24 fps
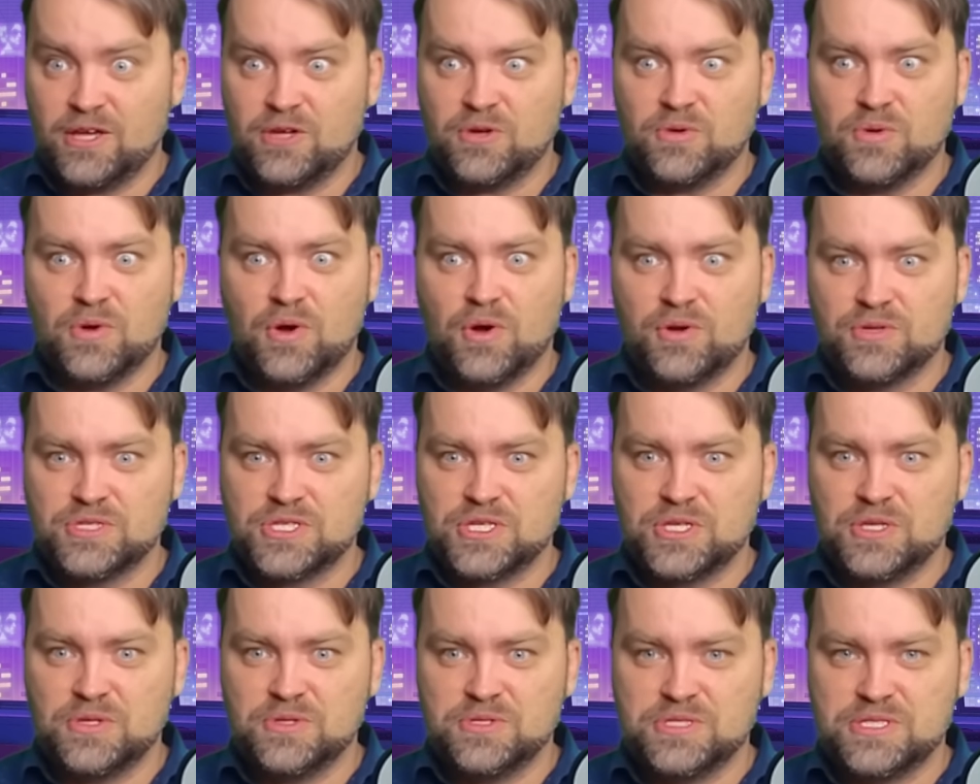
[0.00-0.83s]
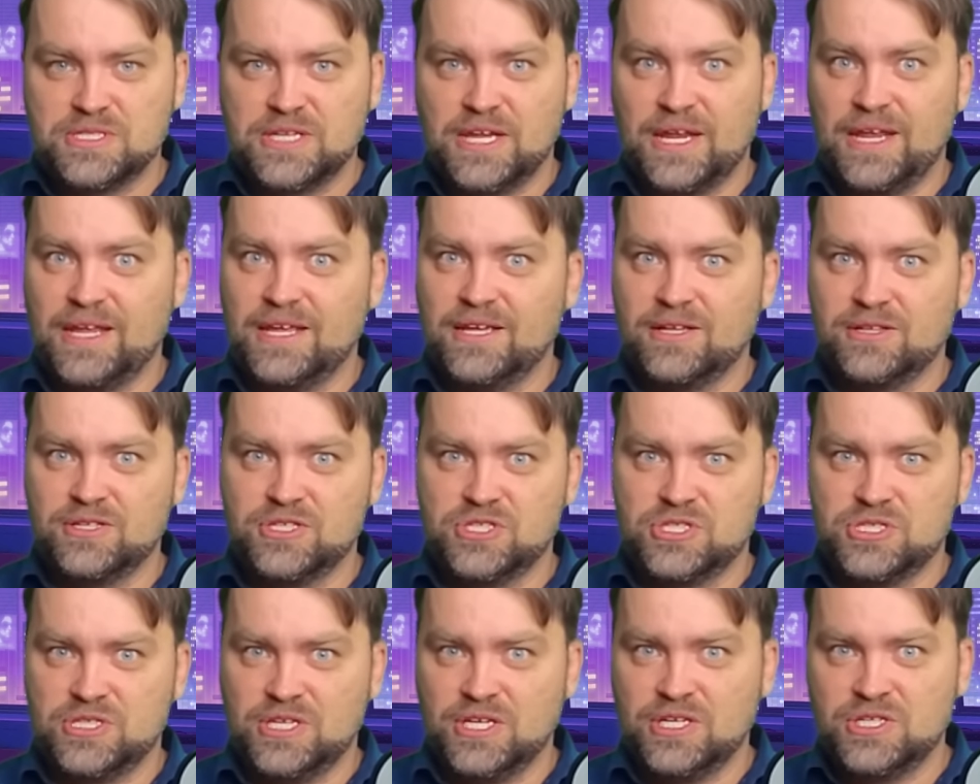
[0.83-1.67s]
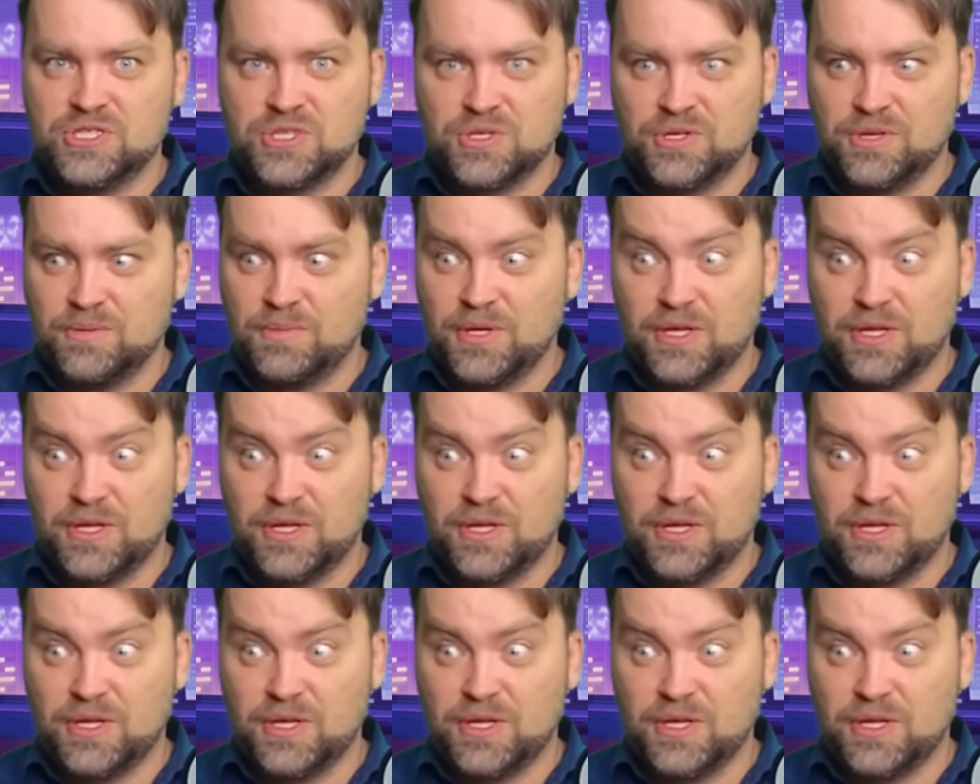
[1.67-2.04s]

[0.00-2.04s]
who also used the English dictionary